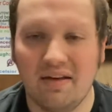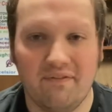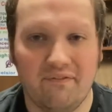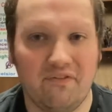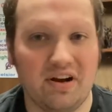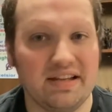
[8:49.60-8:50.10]

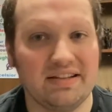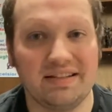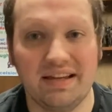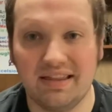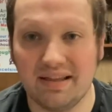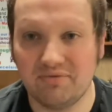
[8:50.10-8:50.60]
funny
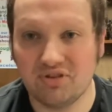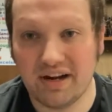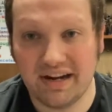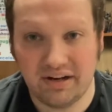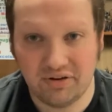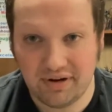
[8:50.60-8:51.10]
seeing them try
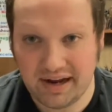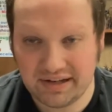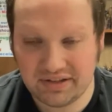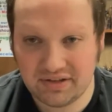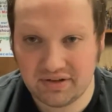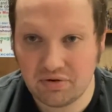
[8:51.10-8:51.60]
to
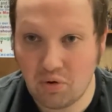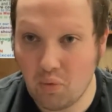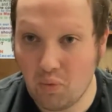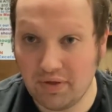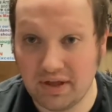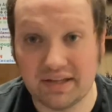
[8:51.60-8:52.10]
interact
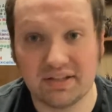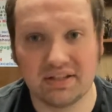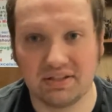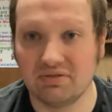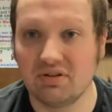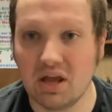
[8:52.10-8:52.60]
with
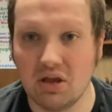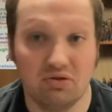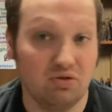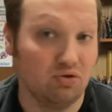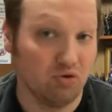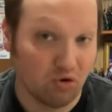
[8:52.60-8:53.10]
us
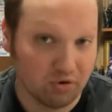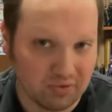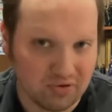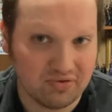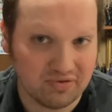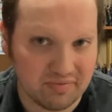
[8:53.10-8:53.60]

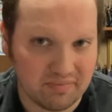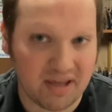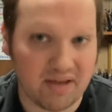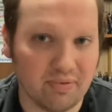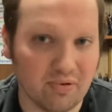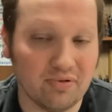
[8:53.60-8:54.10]
normal
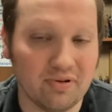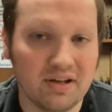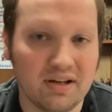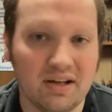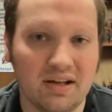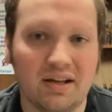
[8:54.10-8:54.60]
people.
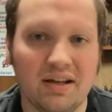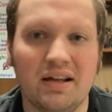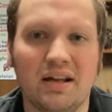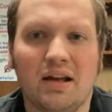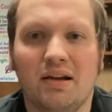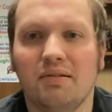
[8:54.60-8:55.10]

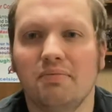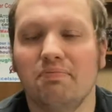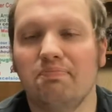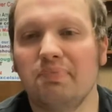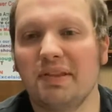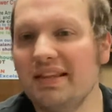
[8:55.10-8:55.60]

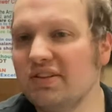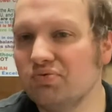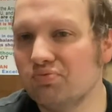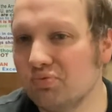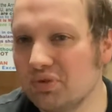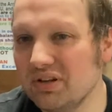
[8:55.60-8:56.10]
But this
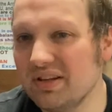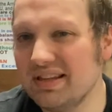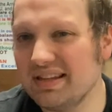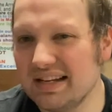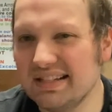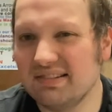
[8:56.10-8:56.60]
really
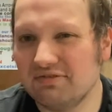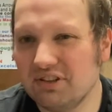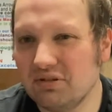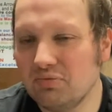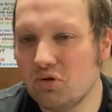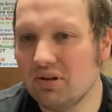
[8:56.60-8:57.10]
does
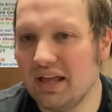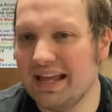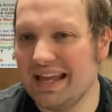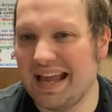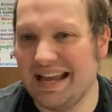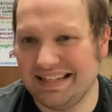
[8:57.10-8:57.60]
feel more
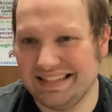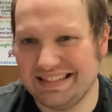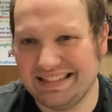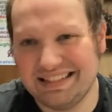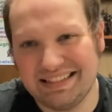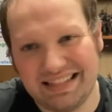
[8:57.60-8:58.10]
like an
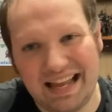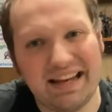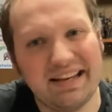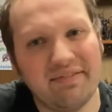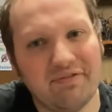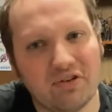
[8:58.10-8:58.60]

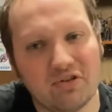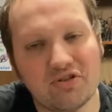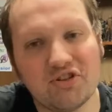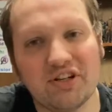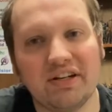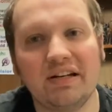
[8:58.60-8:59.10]
extended
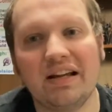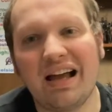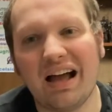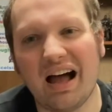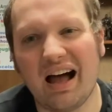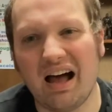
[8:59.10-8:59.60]
version
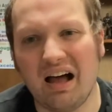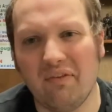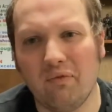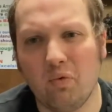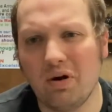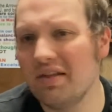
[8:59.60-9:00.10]

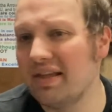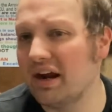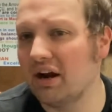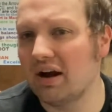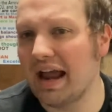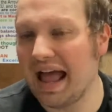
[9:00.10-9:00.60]
of one of
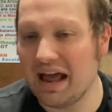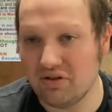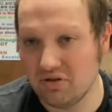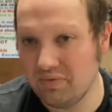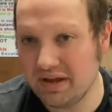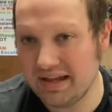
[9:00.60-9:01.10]
their
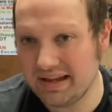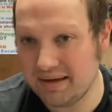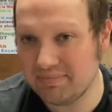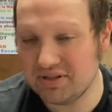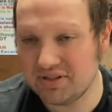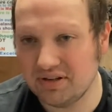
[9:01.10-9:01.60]
Halloween
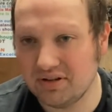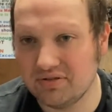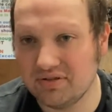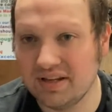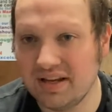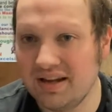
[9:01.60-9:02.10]
episodes.